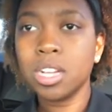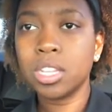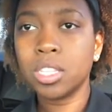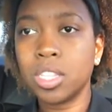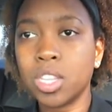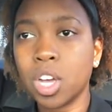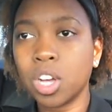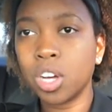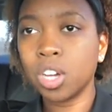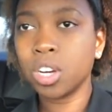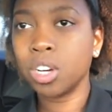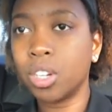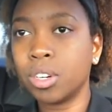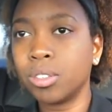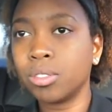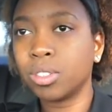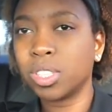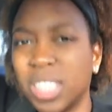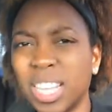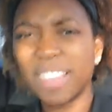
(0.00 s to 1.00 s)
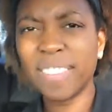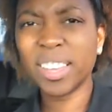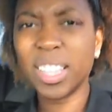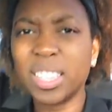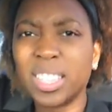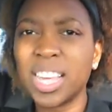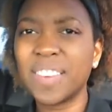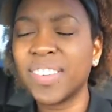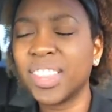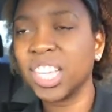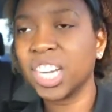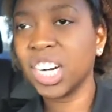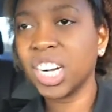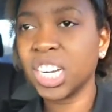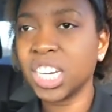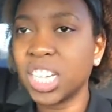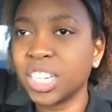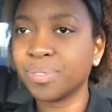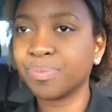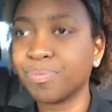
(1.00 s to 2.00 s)
So
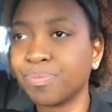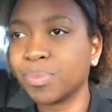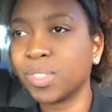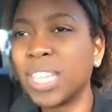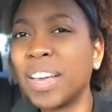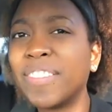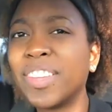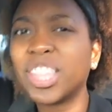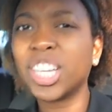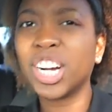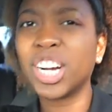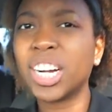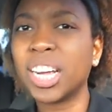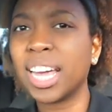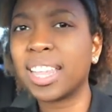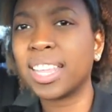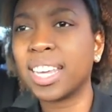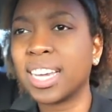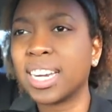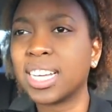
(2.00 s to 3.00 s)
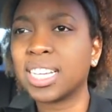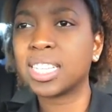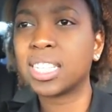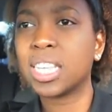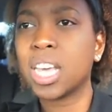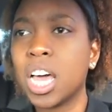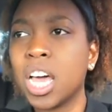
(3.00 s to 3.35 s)
7:30, I think it is.